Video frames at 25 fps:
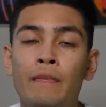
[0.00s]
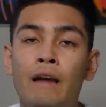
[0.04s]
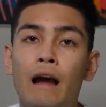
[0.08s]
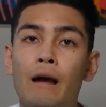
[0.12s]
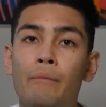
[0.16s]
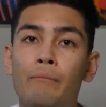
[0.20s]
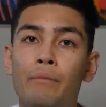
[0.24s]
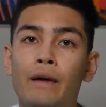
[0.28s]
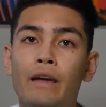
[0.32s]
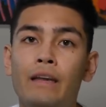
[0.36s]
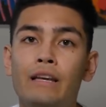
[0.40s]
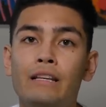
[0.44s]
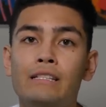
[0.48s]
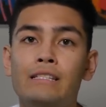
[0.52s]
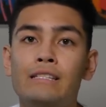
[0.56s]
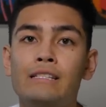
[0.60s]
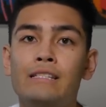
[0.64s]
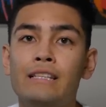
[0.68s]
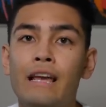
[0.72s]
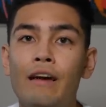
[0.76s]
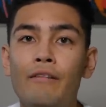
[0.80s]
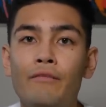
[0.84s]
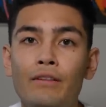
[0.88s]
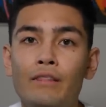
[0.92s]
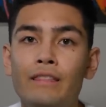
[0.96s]
I'm paying
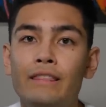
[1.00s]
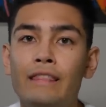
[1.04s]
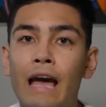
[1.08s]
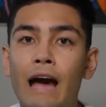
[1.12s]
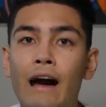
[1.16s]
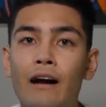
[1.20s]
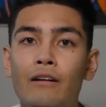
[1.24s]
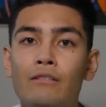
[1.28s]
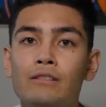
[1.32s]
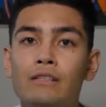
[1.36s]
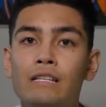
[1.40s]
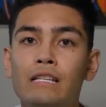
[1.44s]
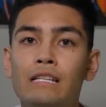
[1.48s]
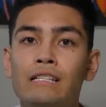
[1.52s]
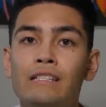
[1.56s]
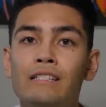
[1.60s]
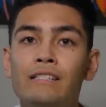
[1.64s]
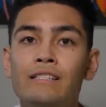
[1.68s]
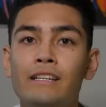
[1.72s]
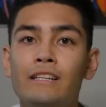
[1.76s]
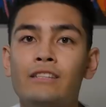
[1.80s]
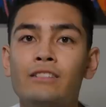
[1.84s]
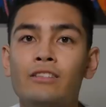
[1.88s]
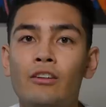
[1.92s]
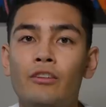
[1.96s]

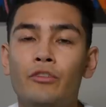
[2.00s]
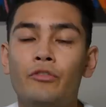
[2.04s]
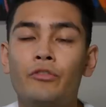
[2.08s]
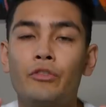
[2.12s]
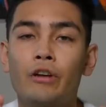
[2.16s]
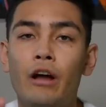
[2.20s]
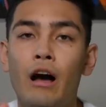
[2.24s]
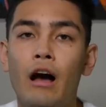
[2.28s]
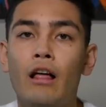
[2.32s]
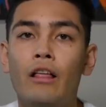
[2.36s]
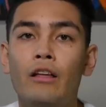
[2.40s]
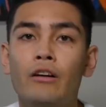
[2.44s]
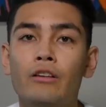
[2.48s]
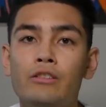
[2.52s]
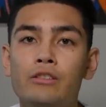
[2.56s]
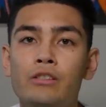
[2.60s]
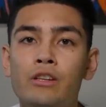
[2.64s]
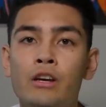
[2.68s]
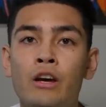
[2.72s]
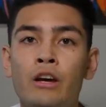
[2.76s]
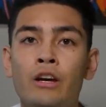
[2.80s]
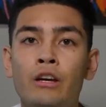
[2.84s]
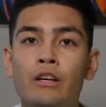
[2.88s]
$7,600